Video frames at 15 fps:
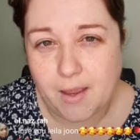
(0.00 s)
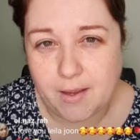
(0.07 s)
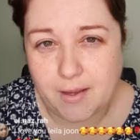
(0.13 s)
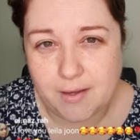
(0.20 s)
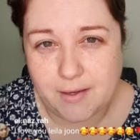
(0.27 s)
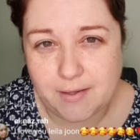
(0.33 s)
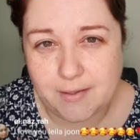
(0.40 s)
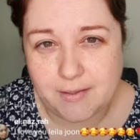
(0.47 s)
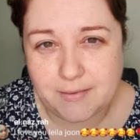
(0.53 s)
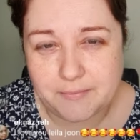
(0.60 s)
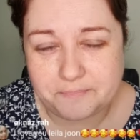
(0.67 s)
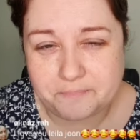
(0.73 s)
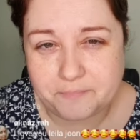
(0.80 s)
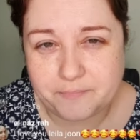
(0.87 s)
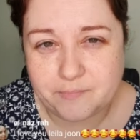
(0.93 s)

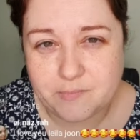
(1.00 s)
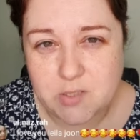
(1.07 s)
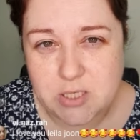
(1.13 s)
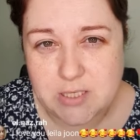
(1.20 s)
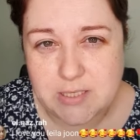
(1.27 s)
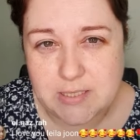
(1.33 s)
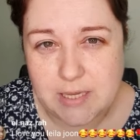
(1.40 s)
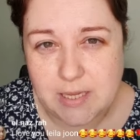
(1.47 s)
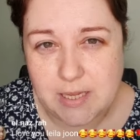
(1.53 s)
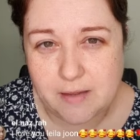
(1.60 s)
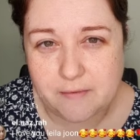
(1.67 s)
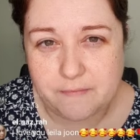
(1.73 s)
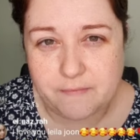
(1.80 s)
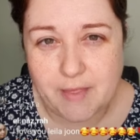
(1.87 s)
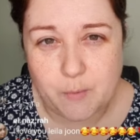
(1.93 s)
to
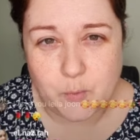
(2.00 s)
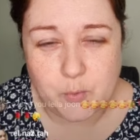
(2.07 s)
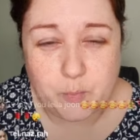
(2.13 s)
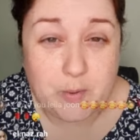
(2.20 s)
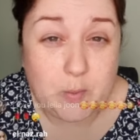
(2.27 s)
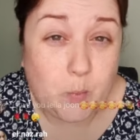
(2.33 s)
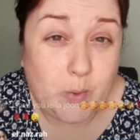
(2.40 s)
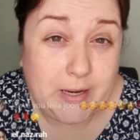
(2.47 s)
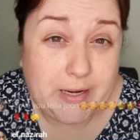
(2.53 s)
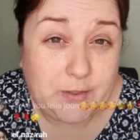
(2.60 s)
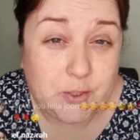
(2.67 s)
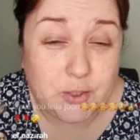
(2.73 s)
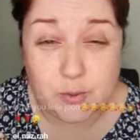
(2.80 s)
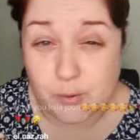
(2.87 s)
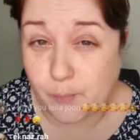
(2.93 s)
see if they would be
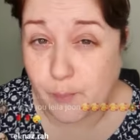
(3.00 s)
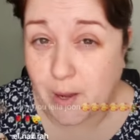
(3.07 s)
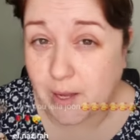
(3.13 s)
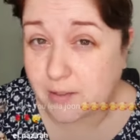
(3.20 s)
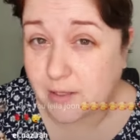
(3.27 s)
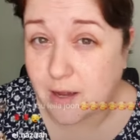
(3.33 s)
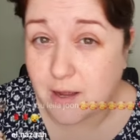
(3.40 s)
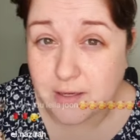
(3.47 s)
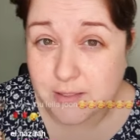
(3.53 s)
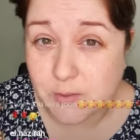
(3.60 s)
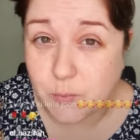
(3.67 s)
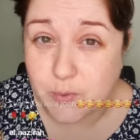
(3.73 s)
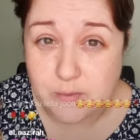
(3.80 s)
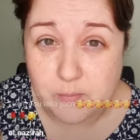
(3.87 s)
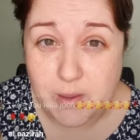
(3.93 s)
willing to do a
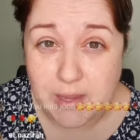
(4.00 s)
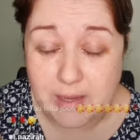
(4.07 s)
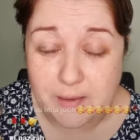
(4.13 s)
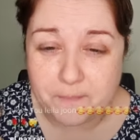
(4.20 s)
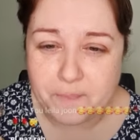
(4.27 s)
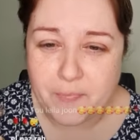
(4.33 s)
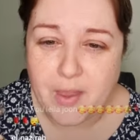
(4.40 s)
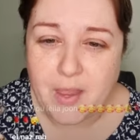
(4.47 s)
podcast with me.